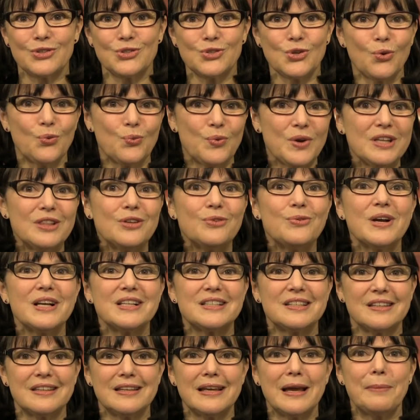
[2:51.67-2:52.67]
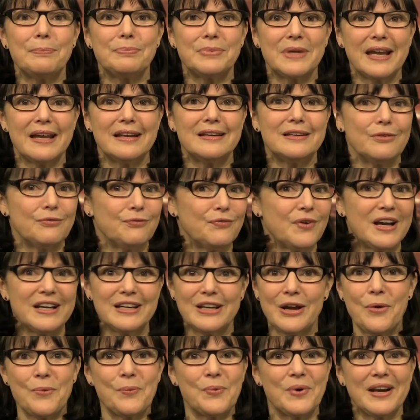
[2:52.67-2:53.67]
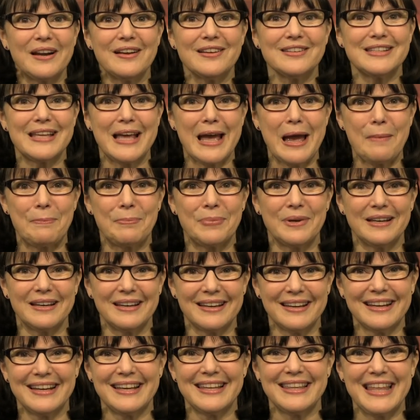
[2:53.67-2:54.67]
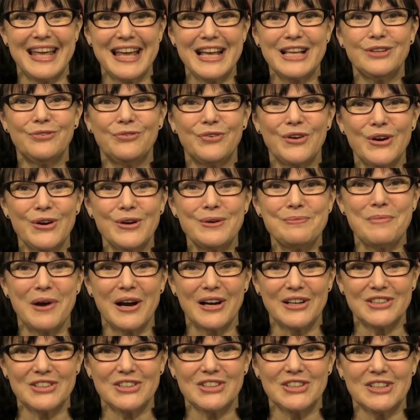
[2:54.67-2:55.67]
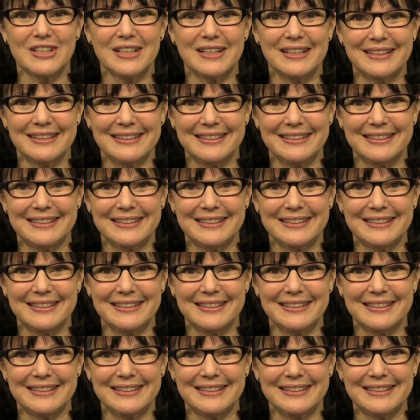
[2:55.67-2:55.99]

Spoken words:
So read the rest of the update to find out what else happened. Thanks very much.